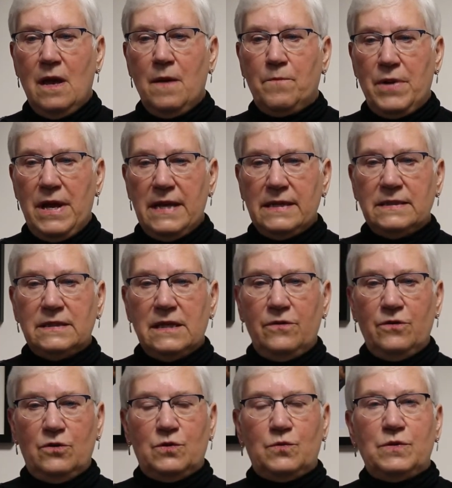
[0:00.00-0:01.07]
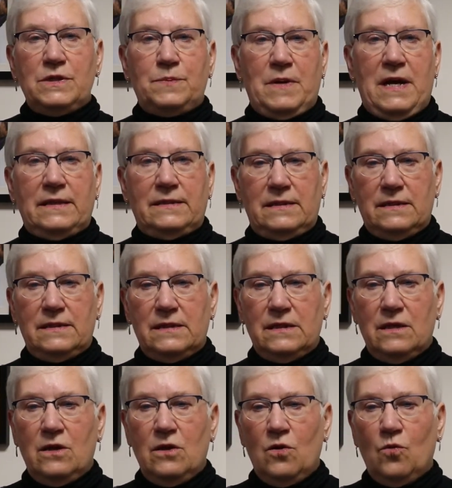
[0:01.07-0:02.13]
Based on those responses,
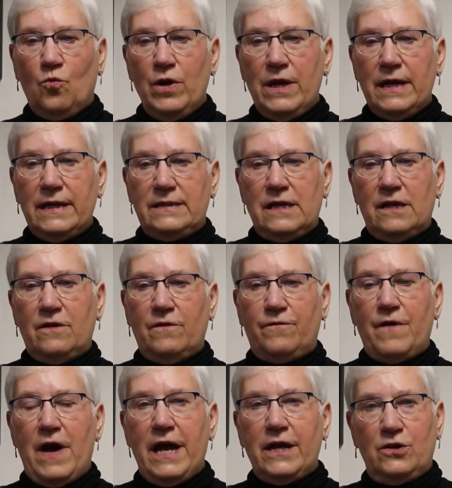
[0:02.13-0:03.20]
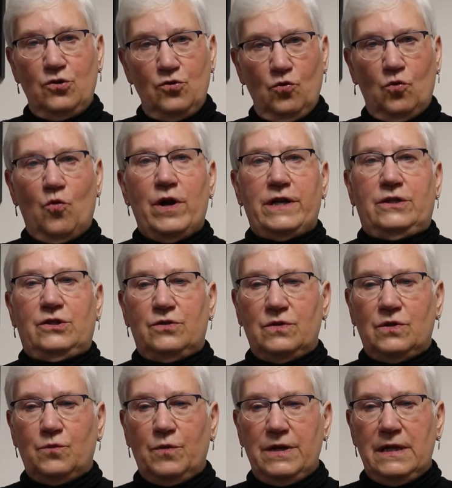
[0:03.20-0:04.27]
we identified new
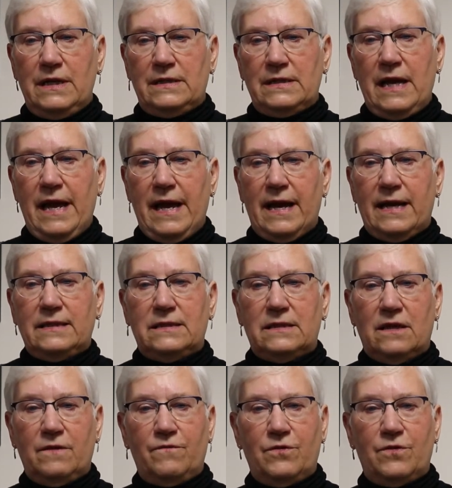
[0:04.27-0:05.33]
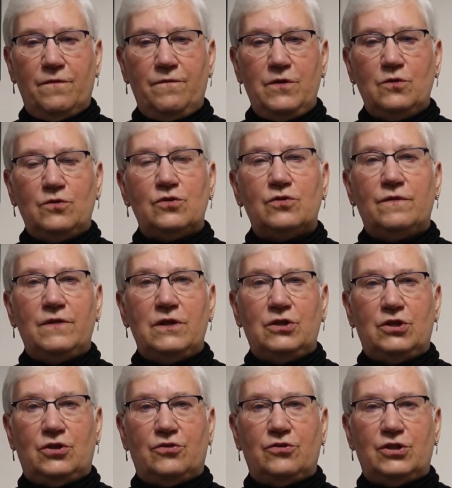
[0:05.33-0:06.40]
questions we need to ask for the future of the
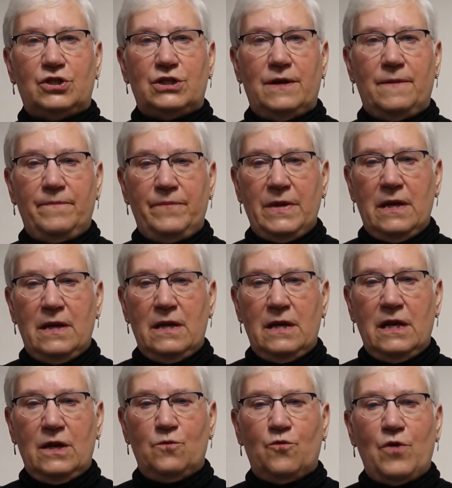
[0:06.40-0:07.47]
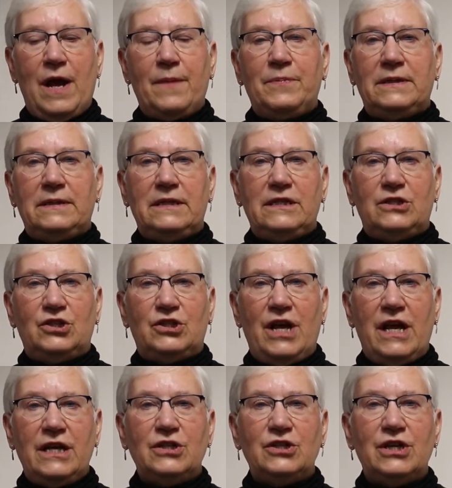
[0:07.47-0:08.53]
church in rapidly
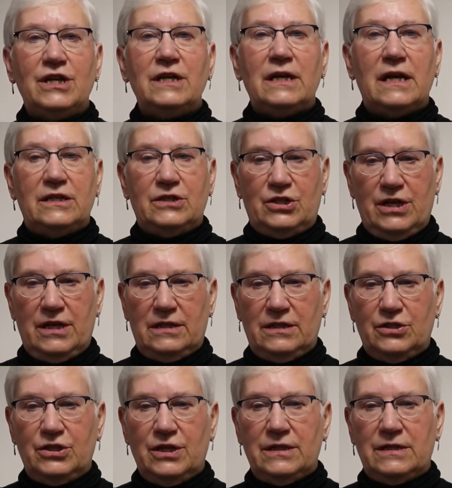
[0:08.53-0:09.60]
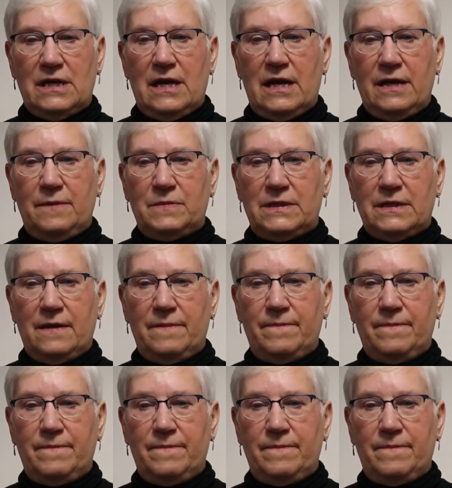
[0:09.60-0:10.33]
changing and challenging times.